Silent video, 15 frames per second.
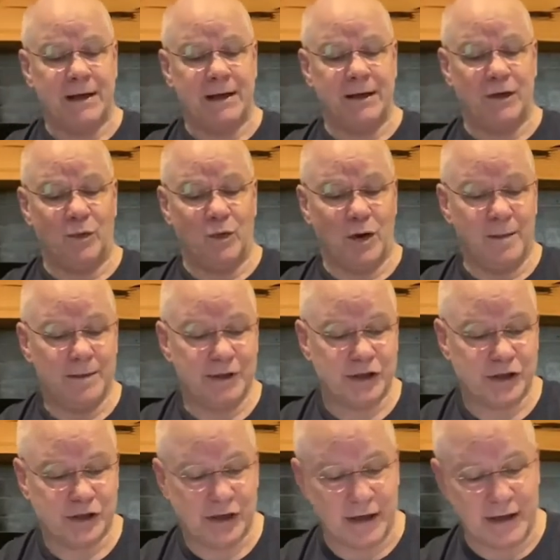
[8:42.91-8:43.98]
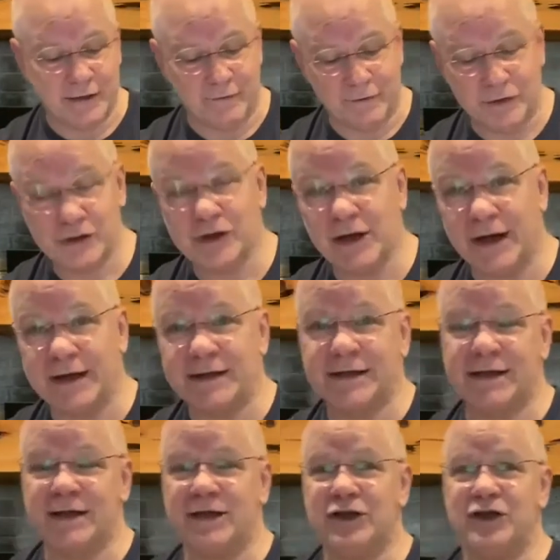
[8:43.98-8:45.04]
And the woman said, verse
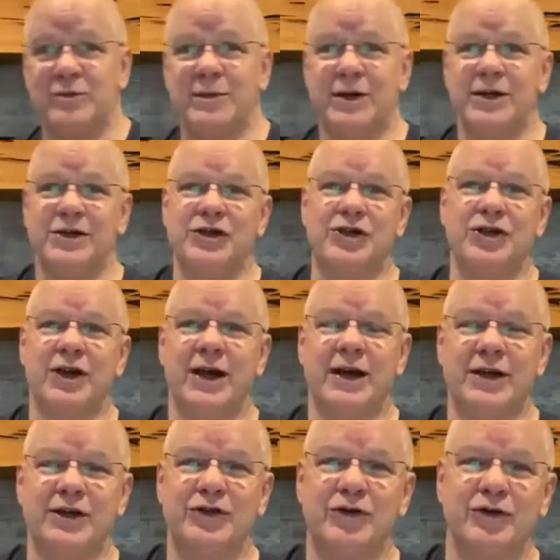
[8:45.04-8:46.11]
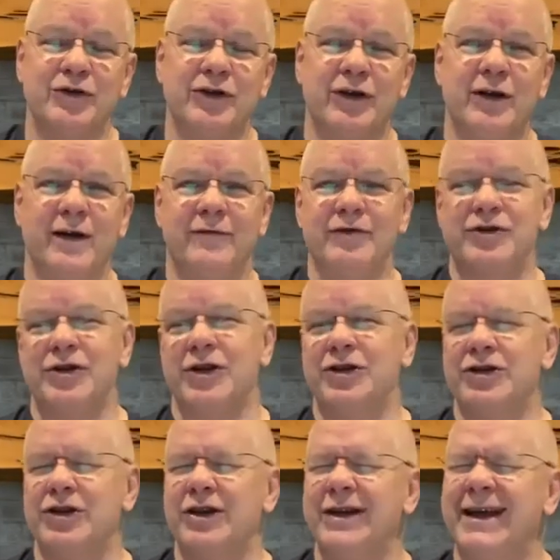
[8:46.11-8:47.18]
19, she begins to kind of turn the
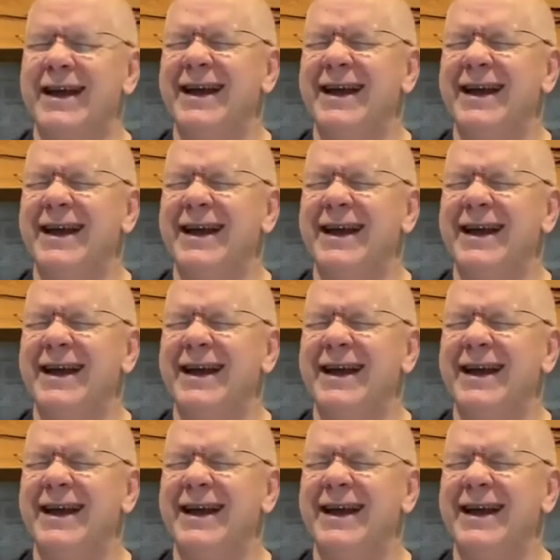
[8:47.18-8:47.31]
conversation.